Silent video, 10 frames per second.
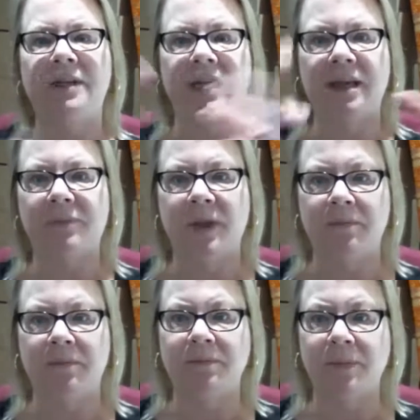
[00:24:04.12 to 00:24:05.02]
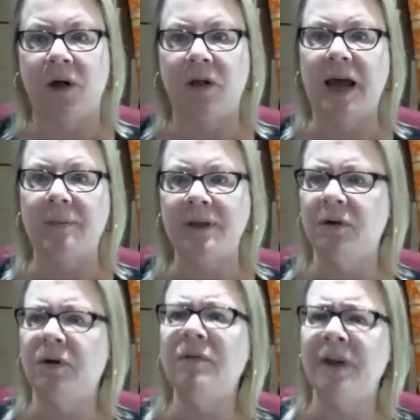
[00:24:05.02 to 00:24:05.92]
to keep them all happy.
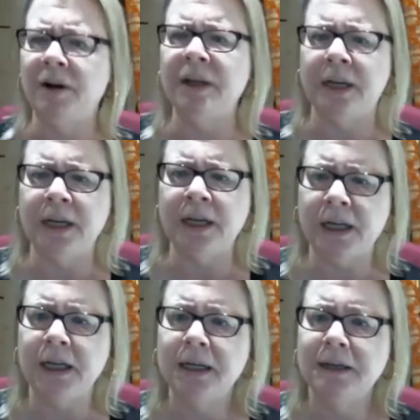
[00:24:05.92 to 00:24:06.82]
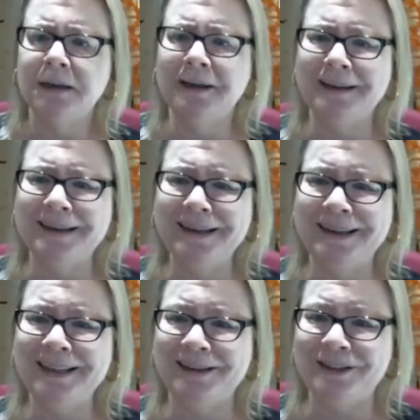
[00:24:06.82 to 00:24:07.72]
They're all very needy
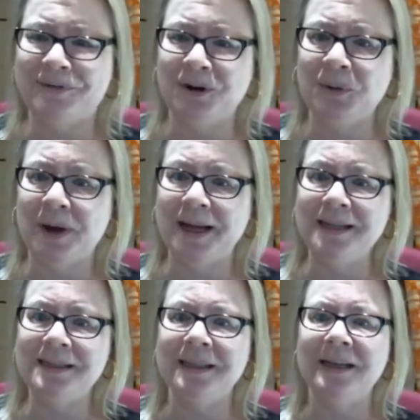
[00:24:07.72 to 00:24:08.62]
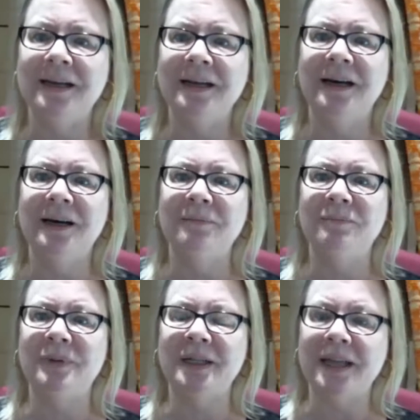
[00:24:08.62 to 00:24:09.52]
in their different ways.
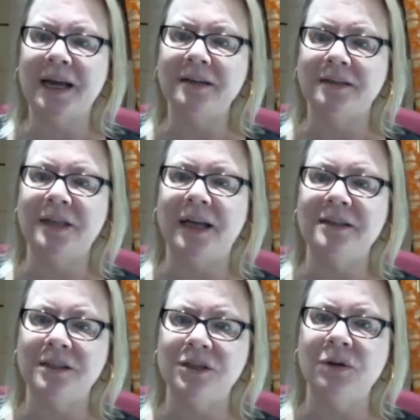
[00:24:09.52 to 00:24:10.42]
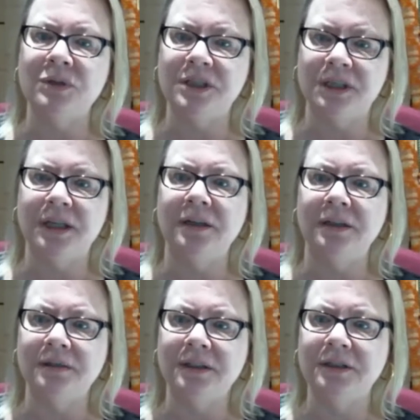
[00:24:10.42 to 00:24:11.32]
But that's its own
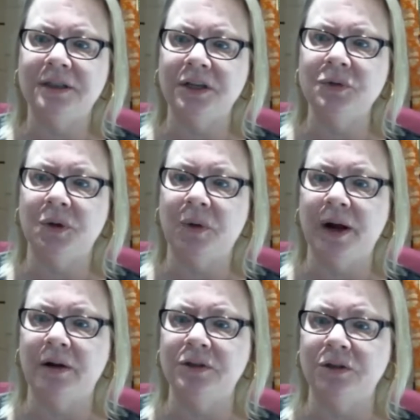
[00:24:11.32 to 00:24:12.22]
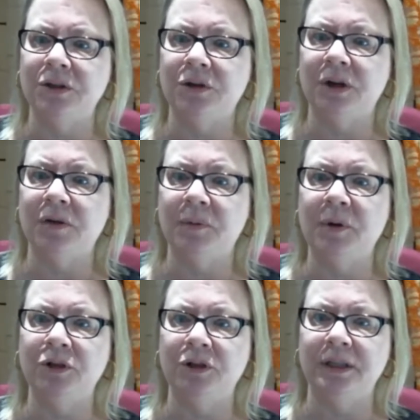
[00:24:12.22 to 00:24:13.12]
skill. This does require a certain degree of
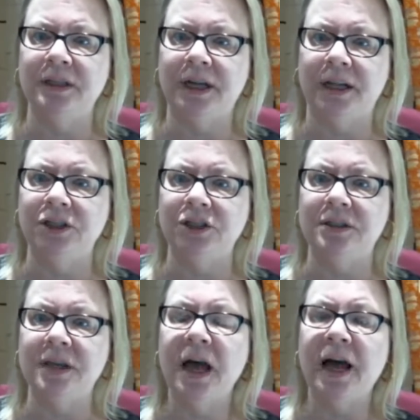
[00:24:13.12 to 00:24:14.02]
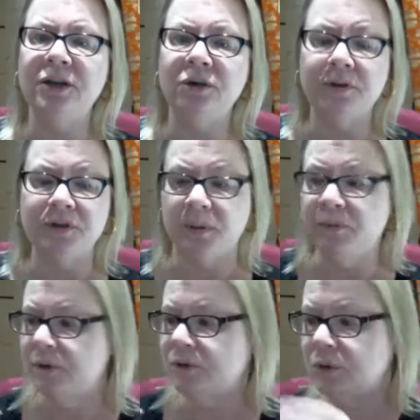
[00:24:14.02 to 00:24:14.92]
emotional intelligence. I do have some
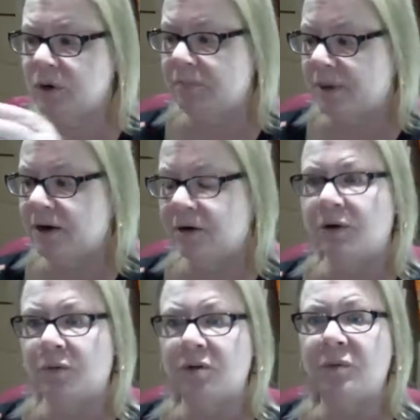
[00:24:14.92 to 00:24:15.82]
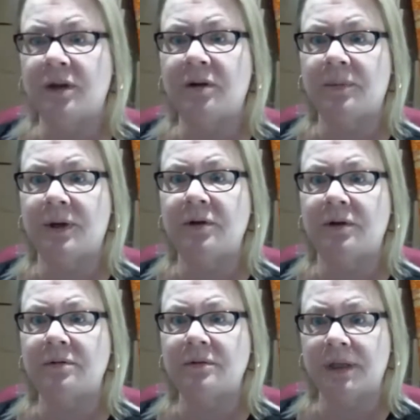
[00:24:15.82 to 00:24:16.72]
folks who are better in a room with a
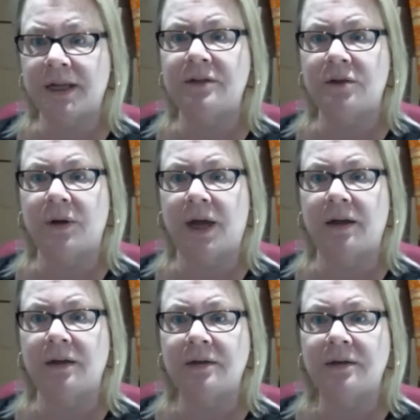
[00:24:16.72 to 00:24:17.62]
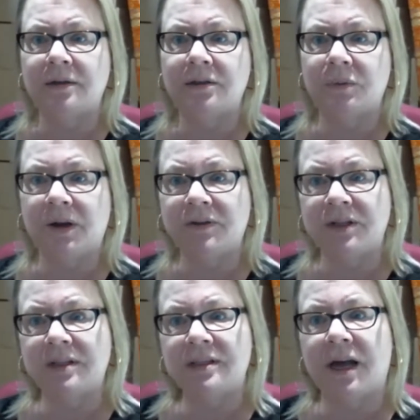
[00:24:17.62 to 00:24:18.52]
computer, and that's okay. So we have to
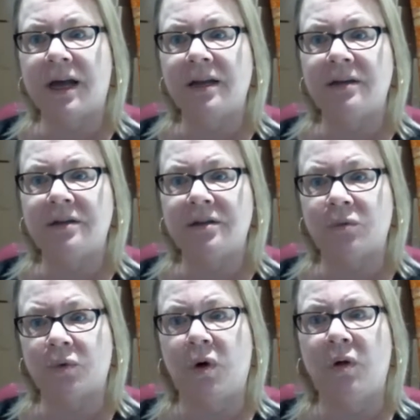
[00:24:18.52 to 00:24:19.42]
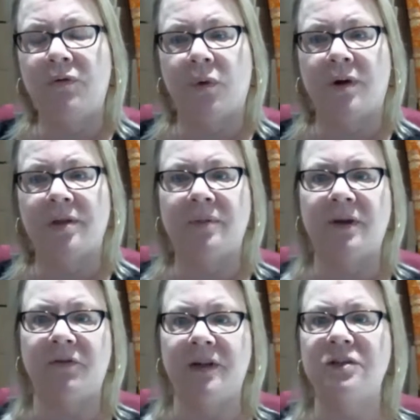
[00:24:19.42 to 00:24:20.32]
design the role for them
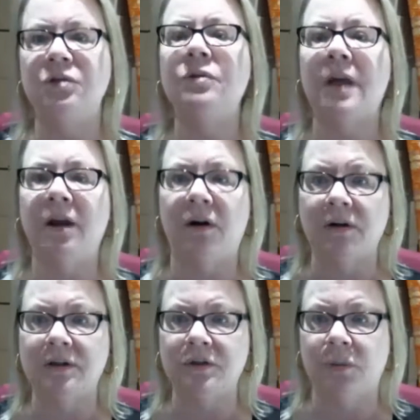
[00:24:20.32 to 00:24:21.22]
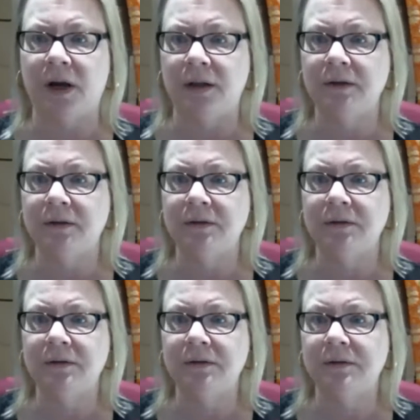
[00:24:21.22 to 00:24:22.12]
that fits who they are as well.
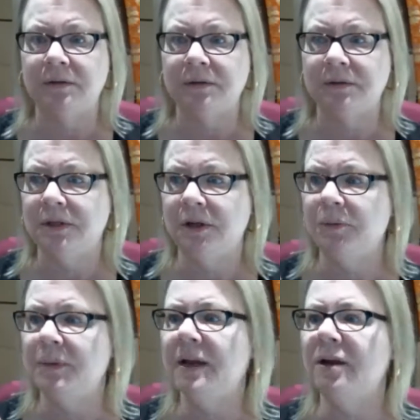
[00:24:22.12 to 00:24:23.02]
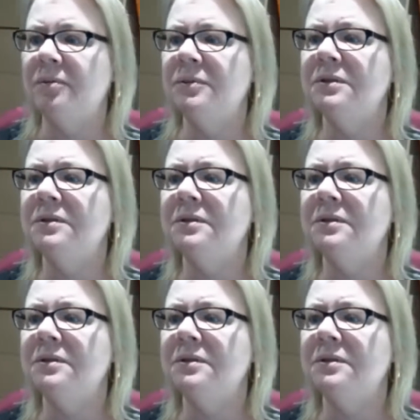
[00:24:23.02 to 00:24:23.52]
I hope that helps.